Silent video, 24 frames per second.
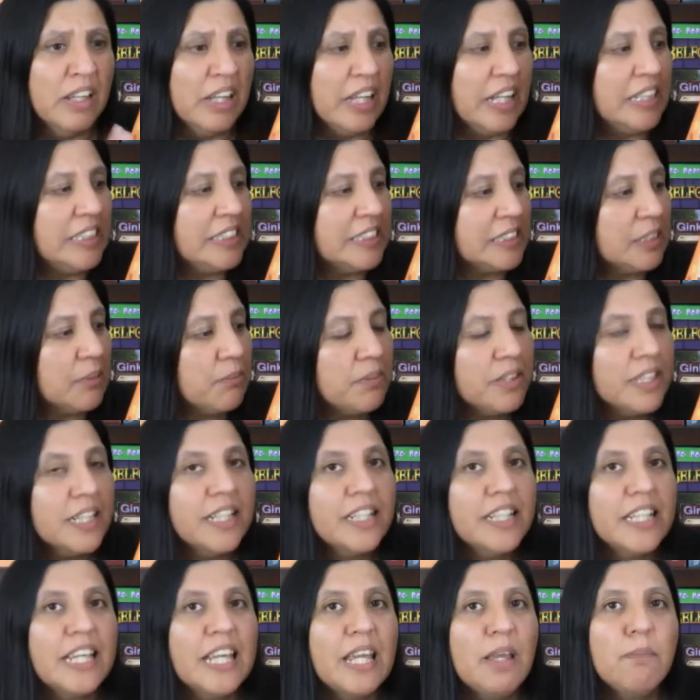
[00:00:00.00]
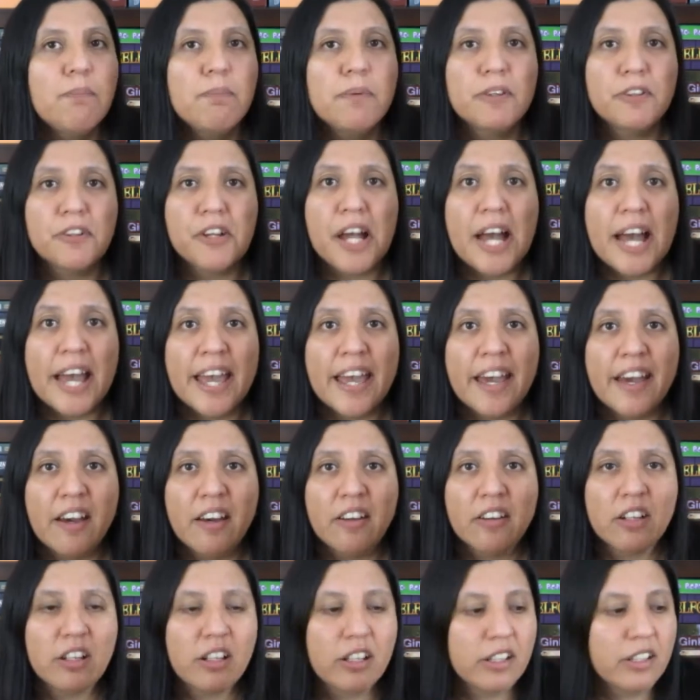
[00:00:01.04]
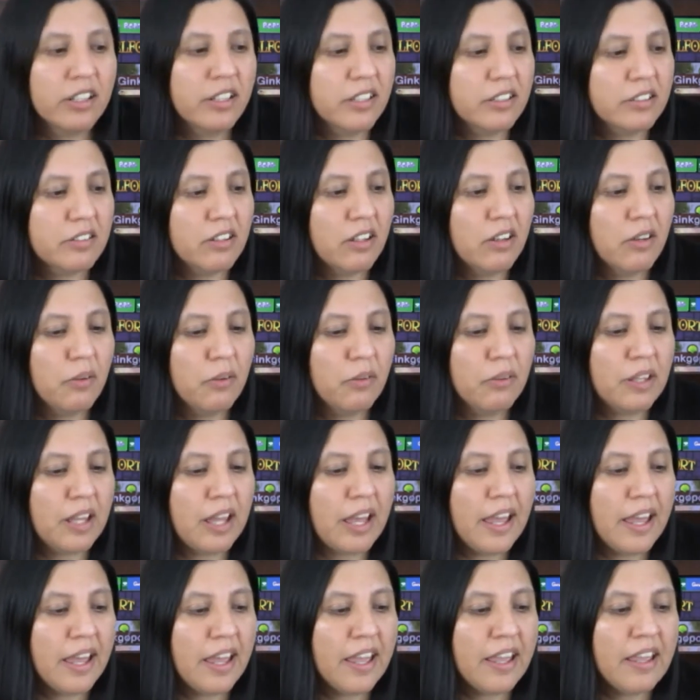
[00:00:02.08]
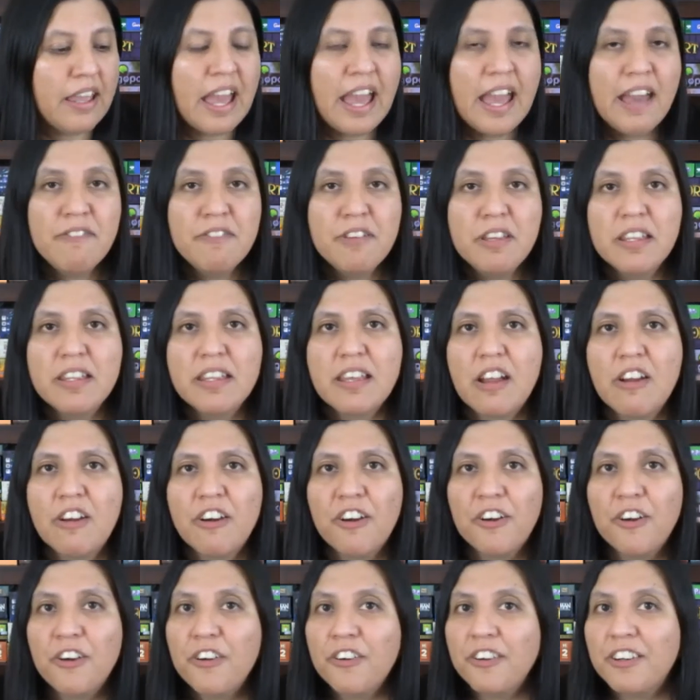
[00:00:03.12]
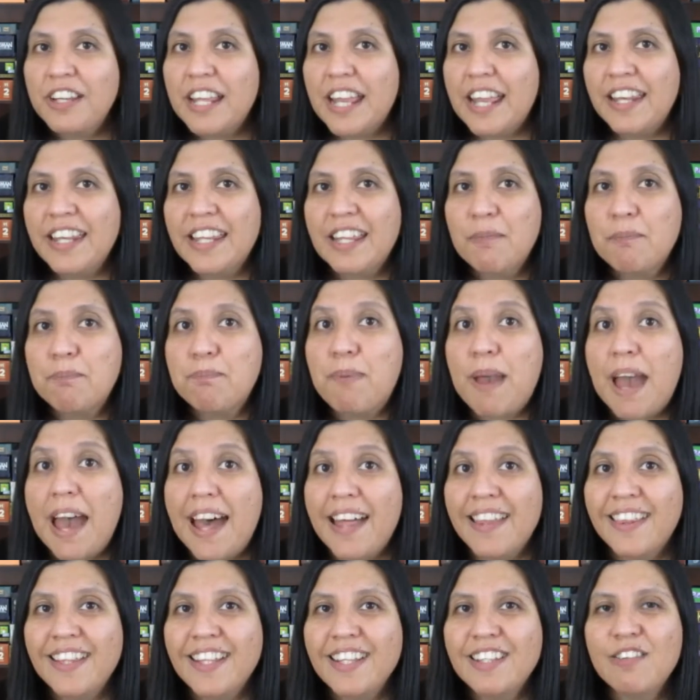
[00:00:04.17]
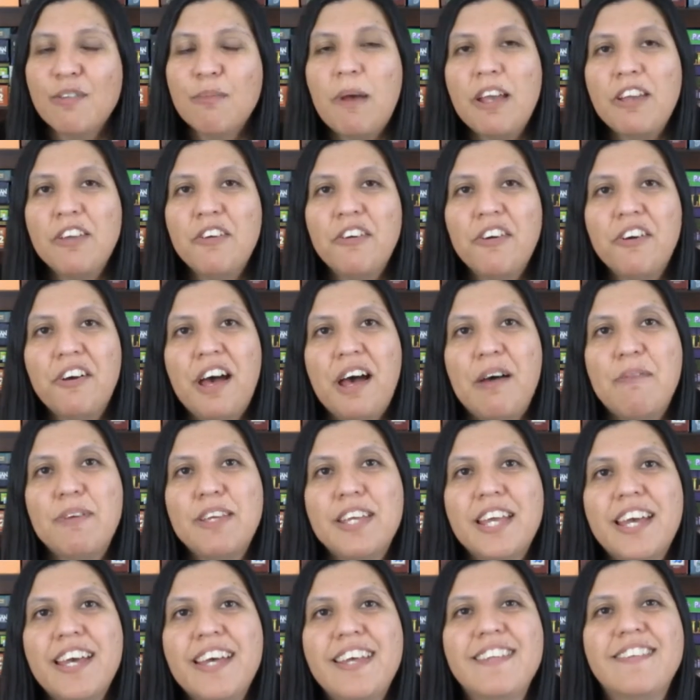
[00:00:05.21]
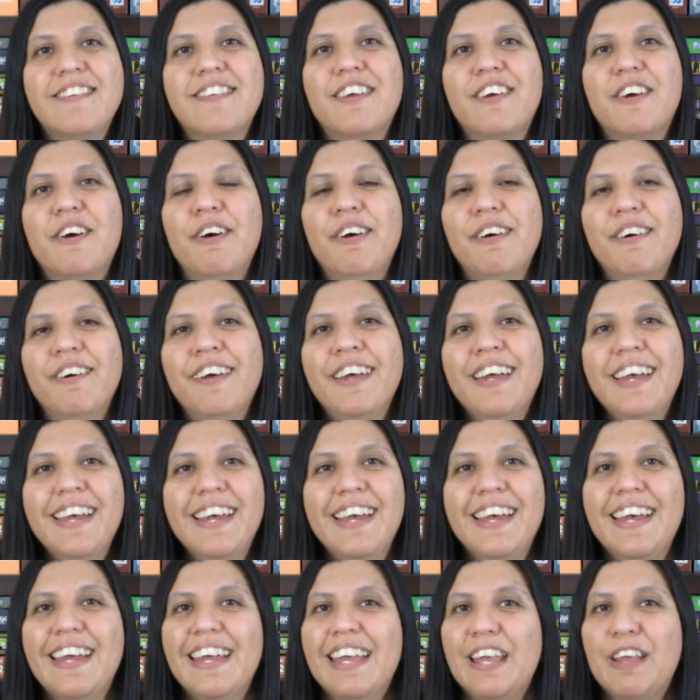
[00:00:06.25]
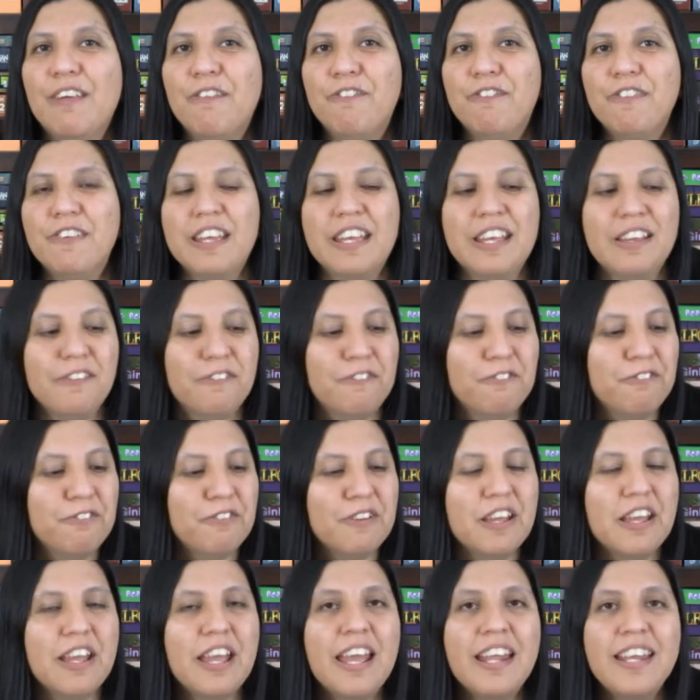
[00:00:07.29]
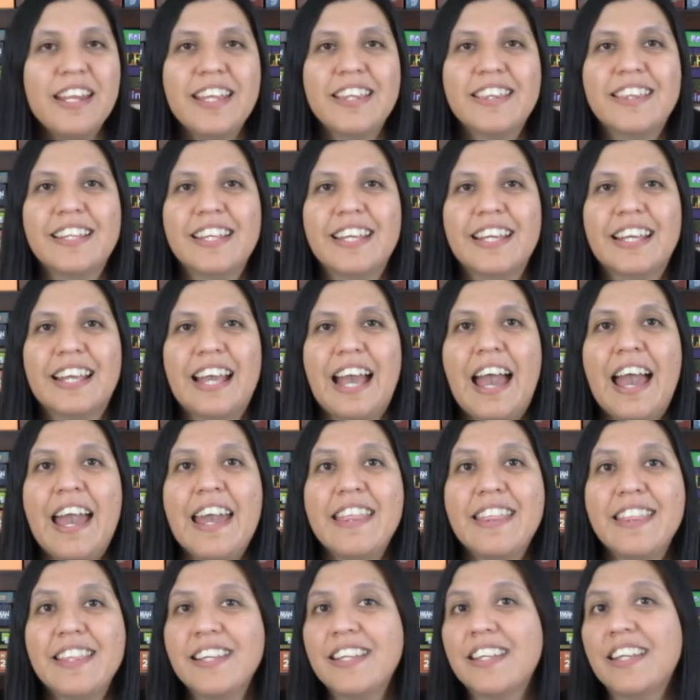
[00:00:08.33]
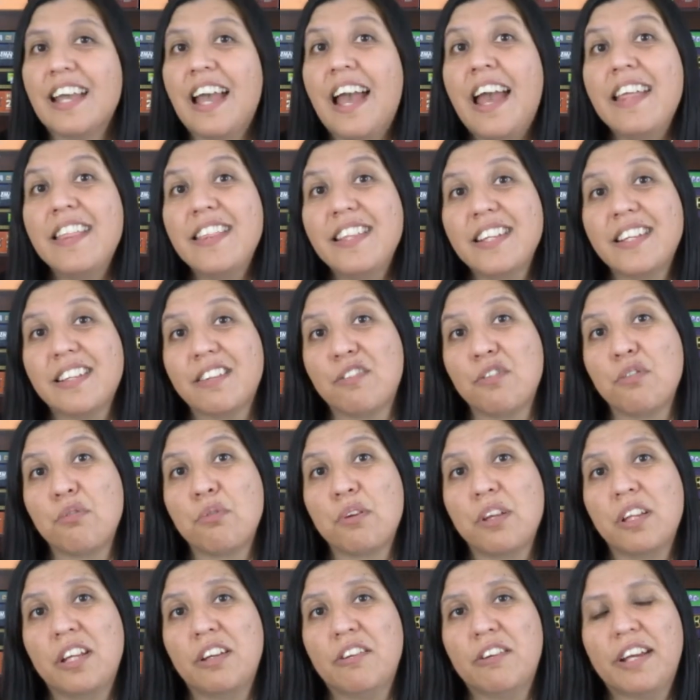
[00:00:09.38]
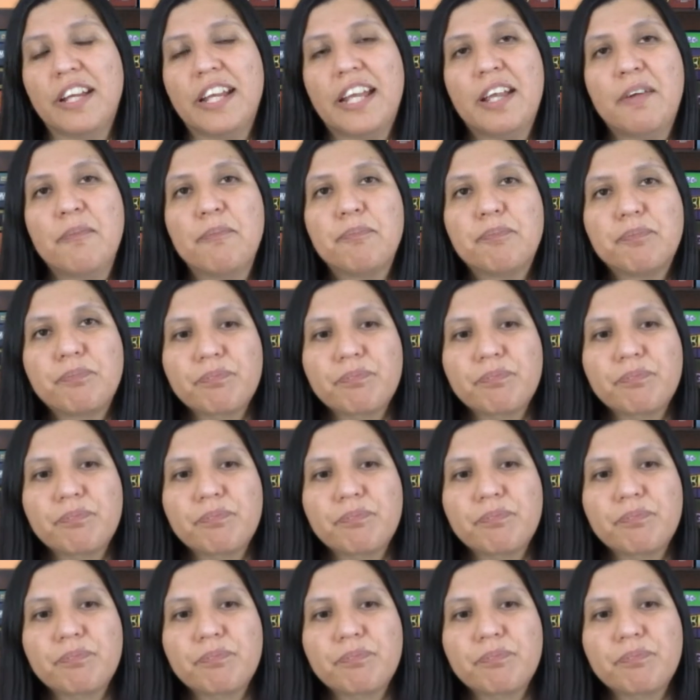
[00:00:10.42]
it's something to keep your eye out on. So I haven't heard any bad things about Yokohama yet. So if anything, I think it's a really great game.